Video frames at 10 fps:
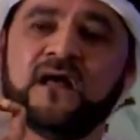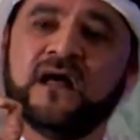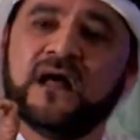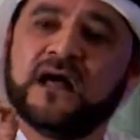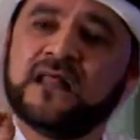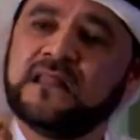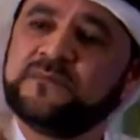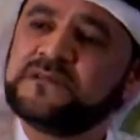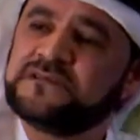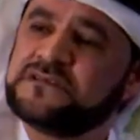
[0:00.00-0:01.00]
And the
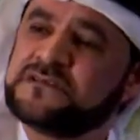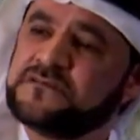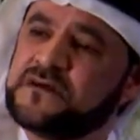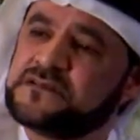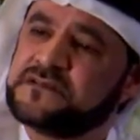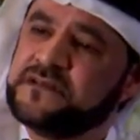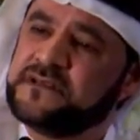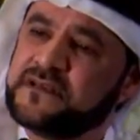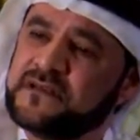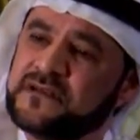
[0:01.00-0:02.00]
message was
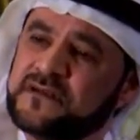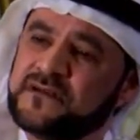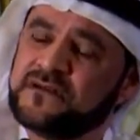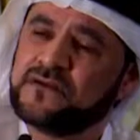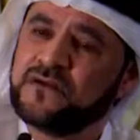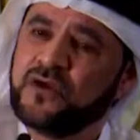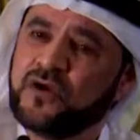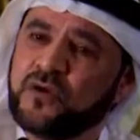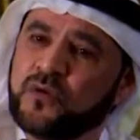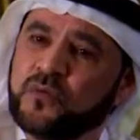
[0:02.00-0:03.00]
reading,
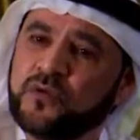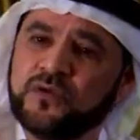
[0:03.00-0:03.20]
when